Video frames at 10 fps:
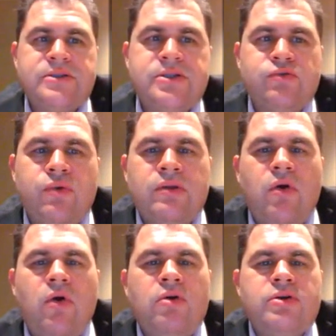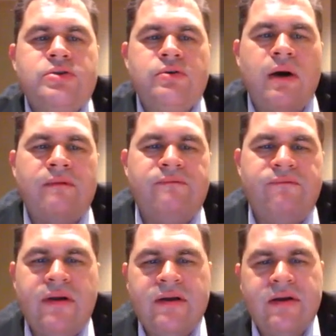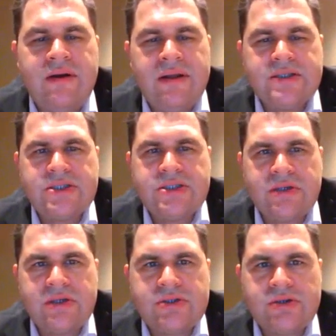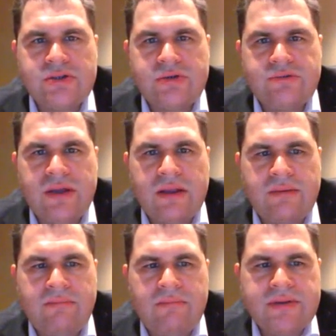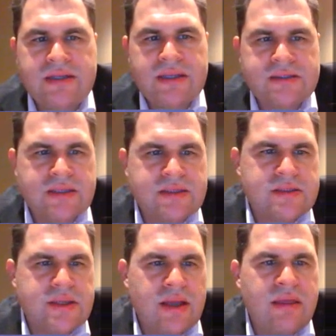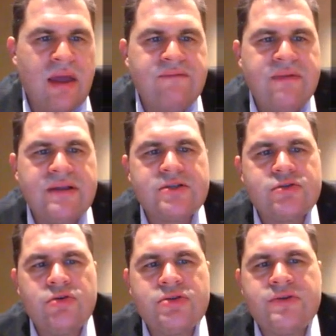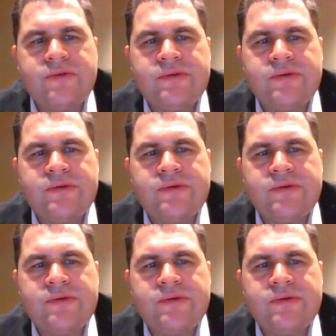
This is one also a very rich resource of data sets. They have data source